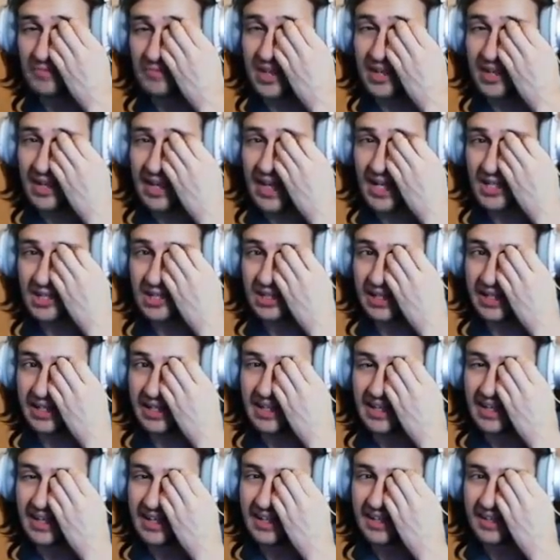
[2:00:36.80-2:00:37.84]
actually,
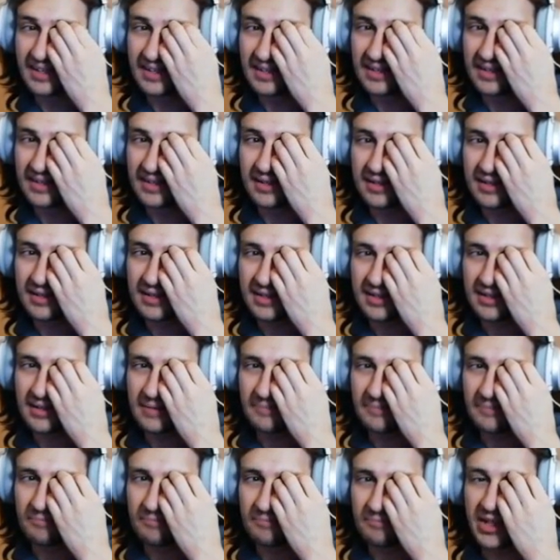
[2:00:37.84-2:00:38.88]

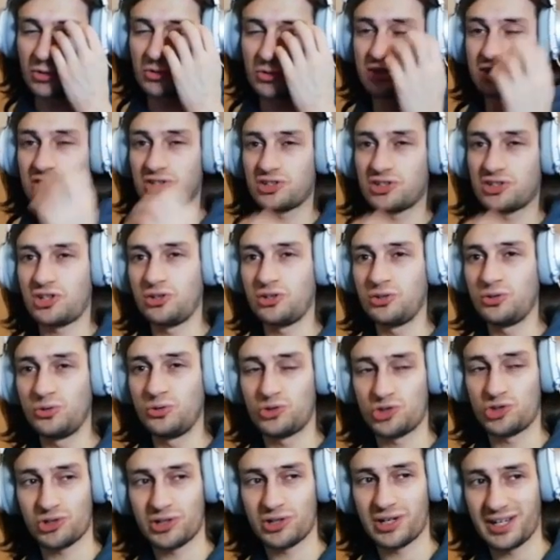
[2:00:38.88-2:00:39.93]
it was 2
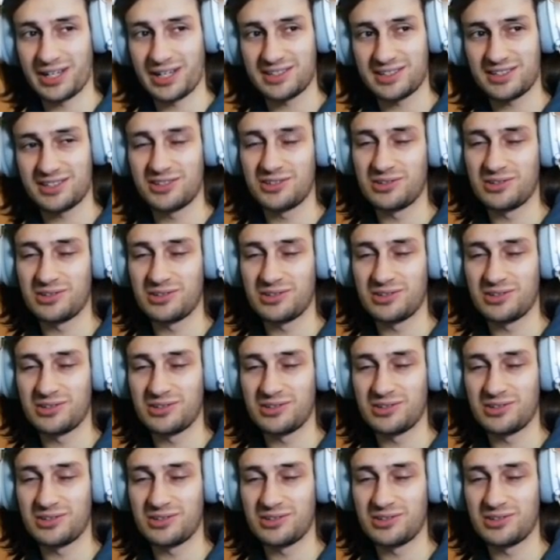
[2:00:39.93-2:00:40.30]
tries to do